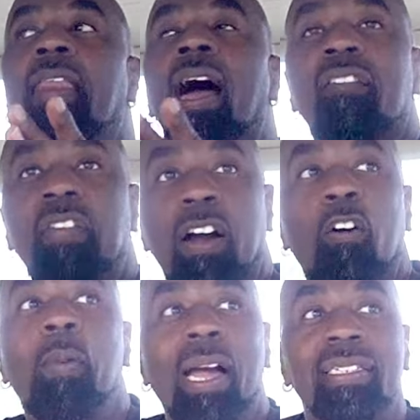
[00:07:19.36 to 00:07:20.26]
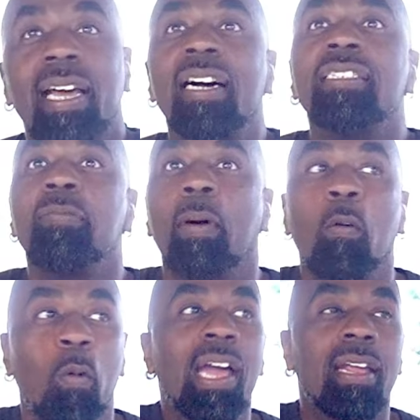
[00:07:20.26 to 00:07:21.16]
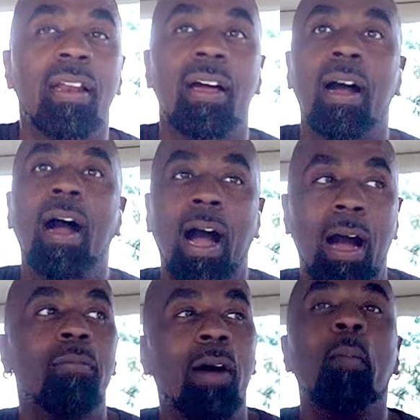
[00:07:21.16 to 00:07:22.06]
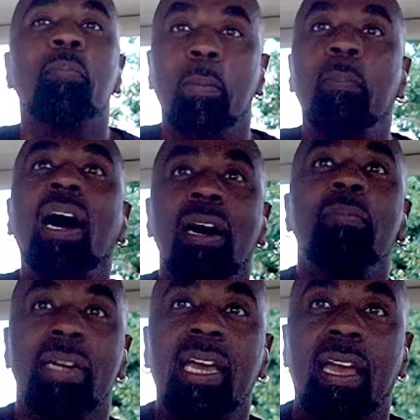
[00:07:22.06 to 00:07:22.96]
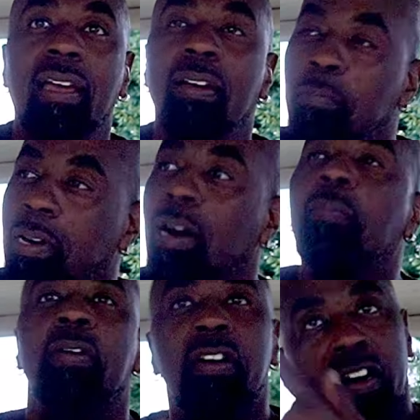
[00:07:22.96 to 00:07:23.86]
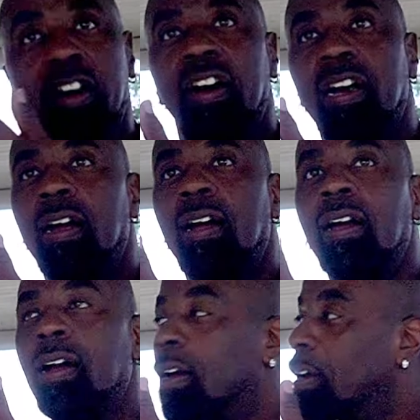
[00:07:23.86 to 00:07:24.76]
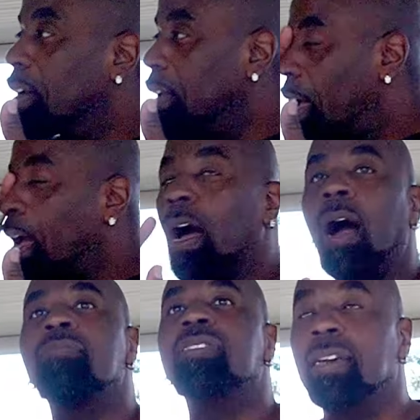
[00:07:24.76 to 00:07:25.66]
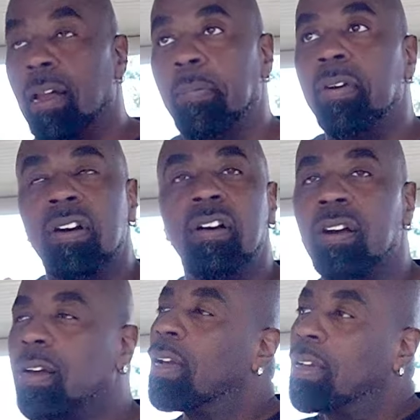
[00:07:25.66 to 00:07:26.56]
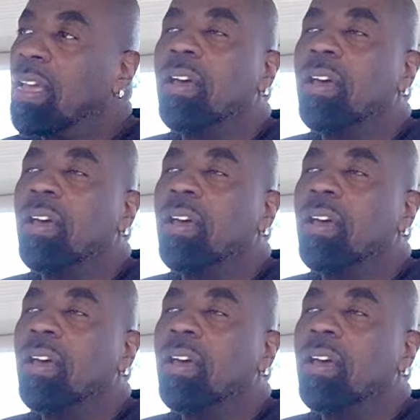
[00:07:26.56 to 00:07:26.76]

Now if I go back down to my weight, I'm I'm the bomb again. Yeah, but up I'm here, still, I'm still undisputed. Yeah, I'm still up here. Yeah,